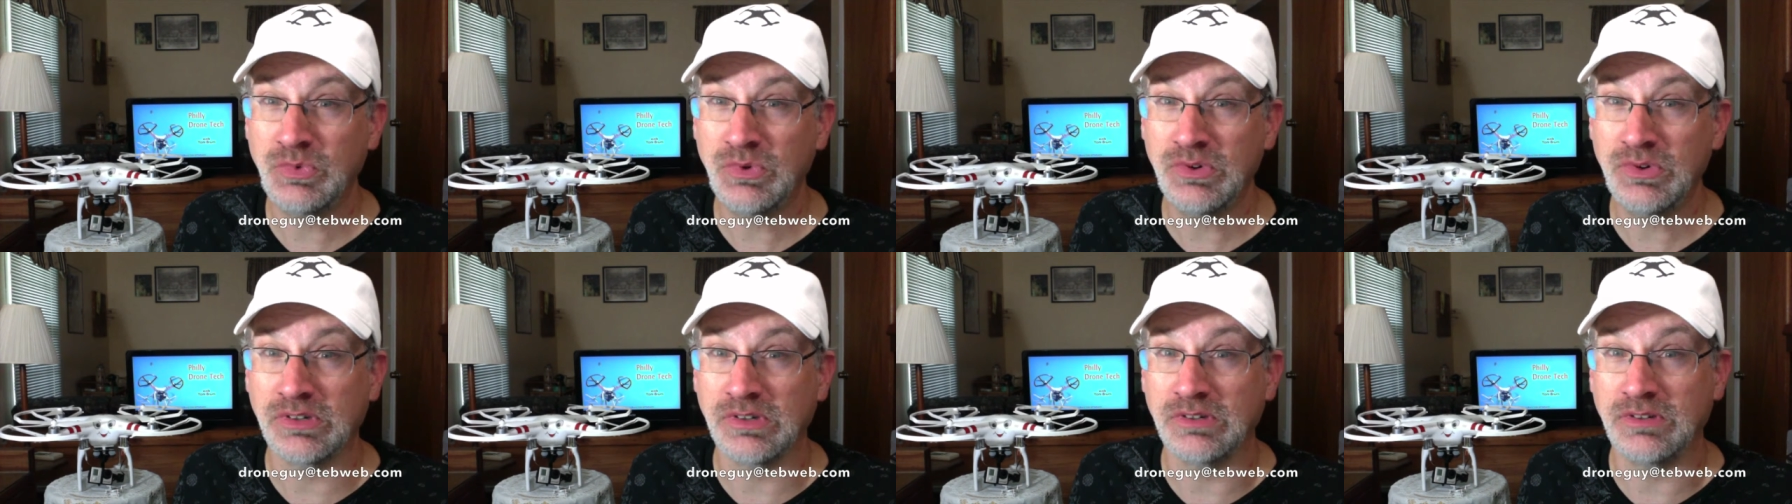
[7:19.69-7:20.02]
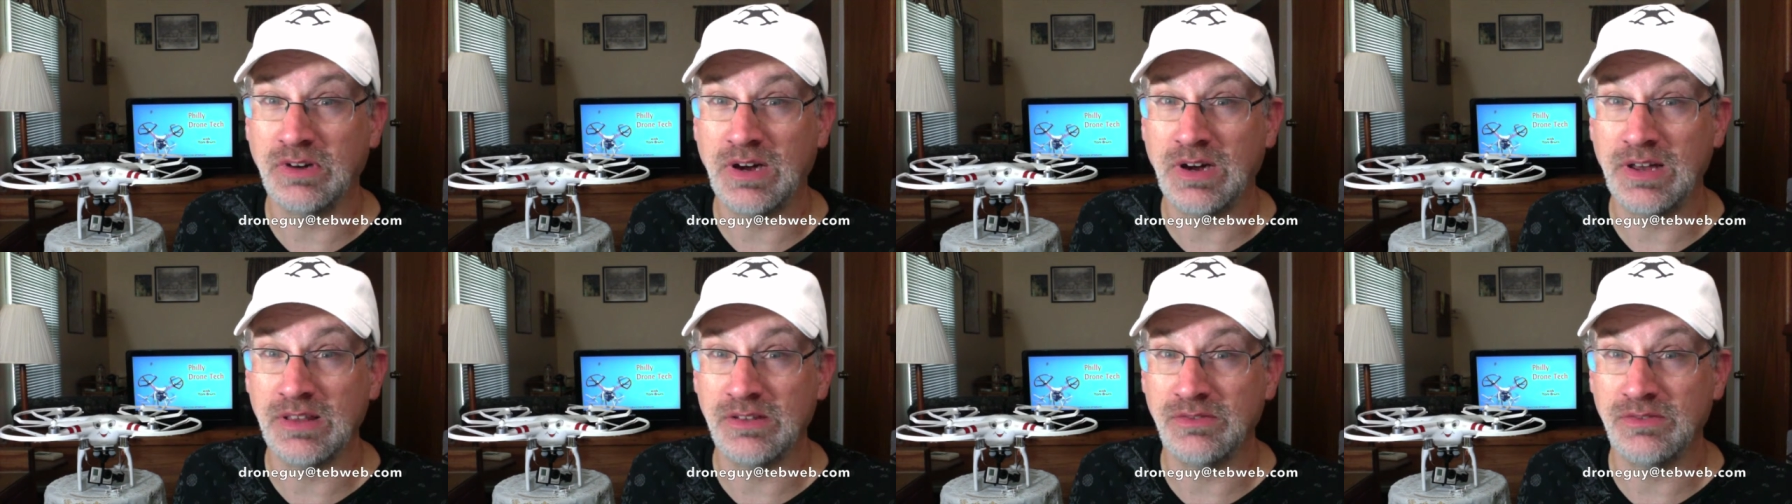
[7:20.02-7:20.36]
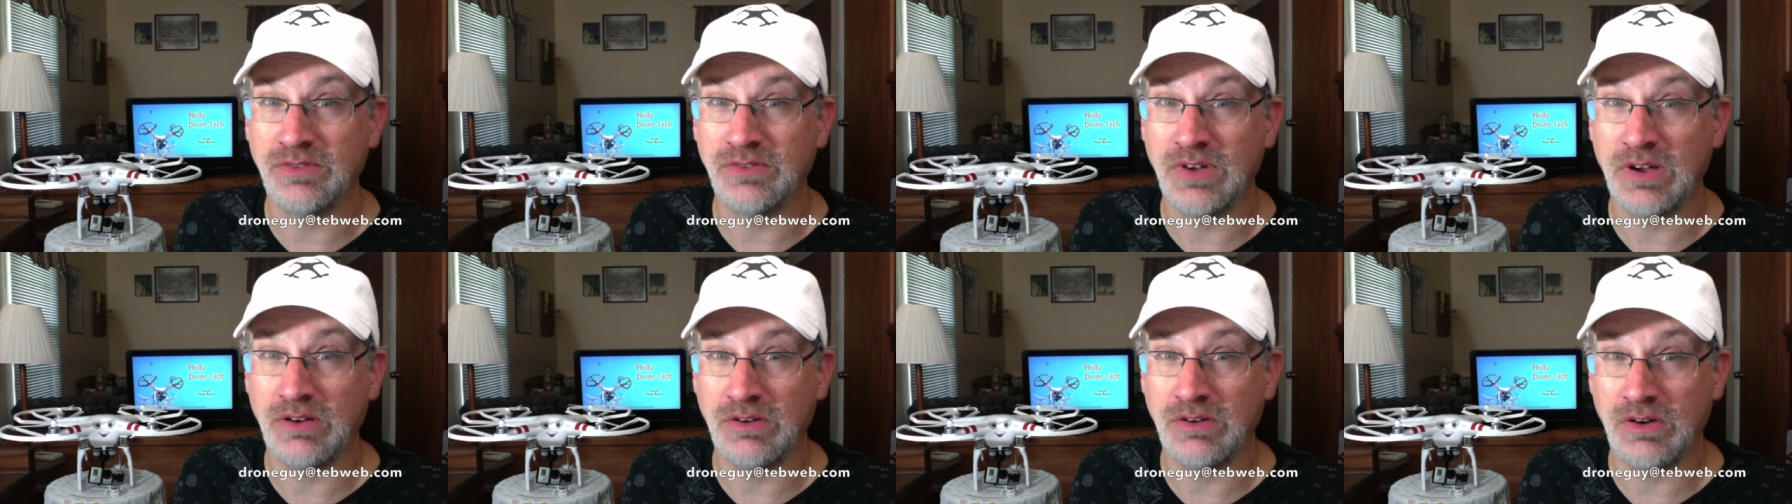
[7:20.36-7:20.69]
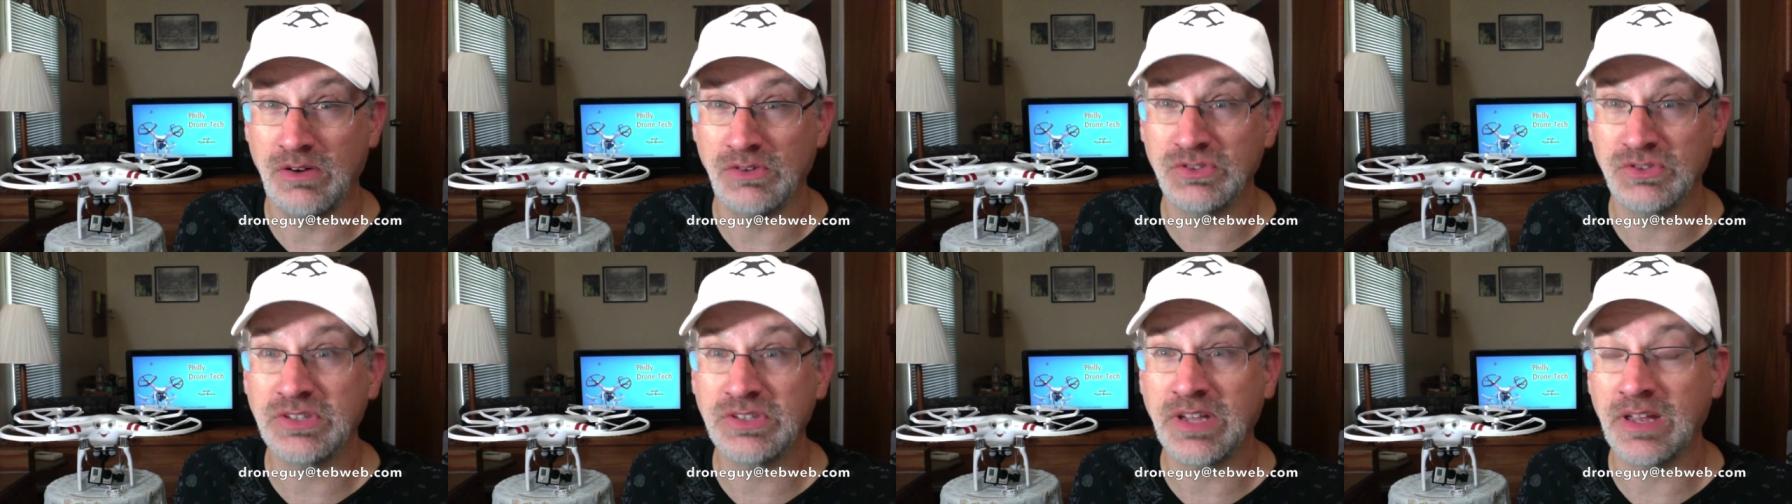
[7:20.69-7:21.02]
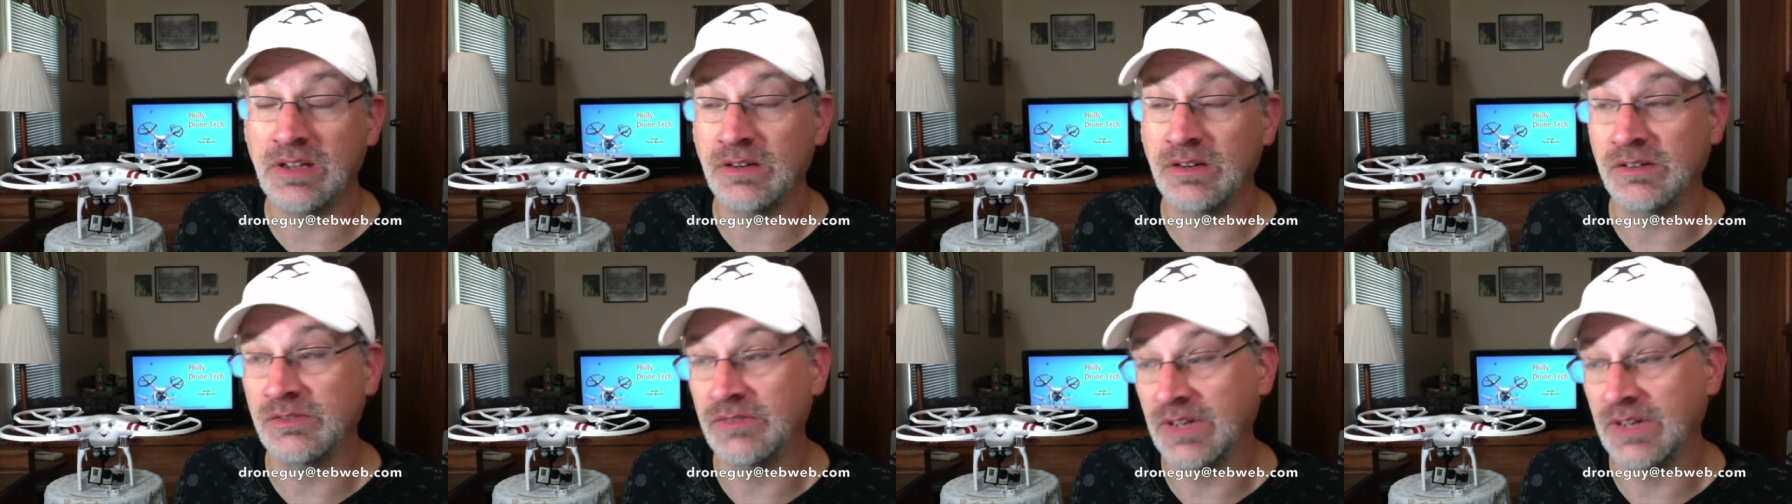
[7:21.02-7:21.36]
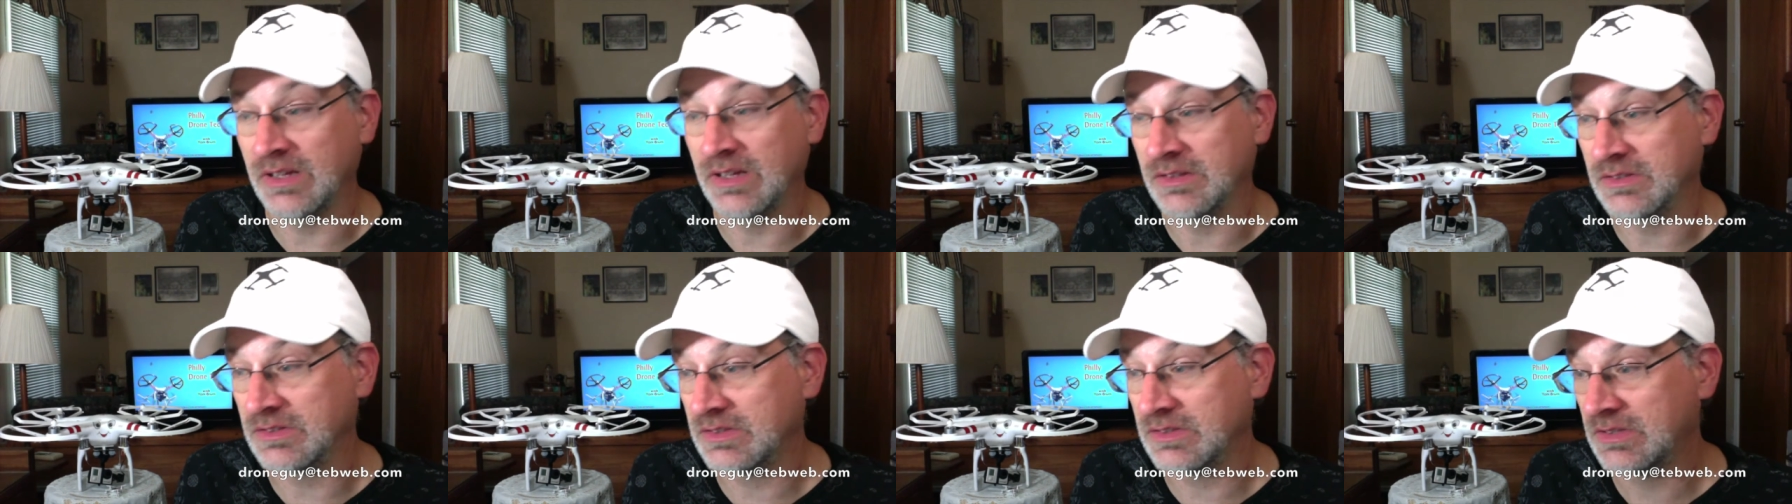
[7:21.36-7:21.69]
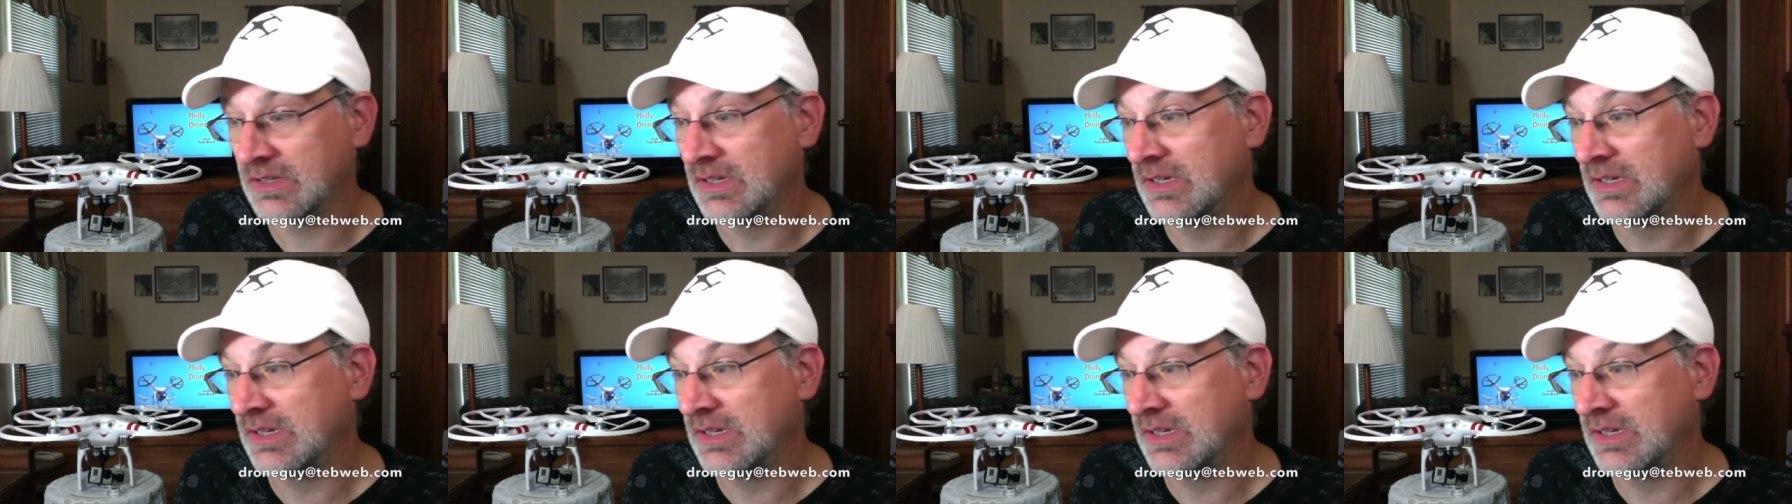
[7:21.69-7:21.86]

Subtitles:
more in a lot of large-scale events.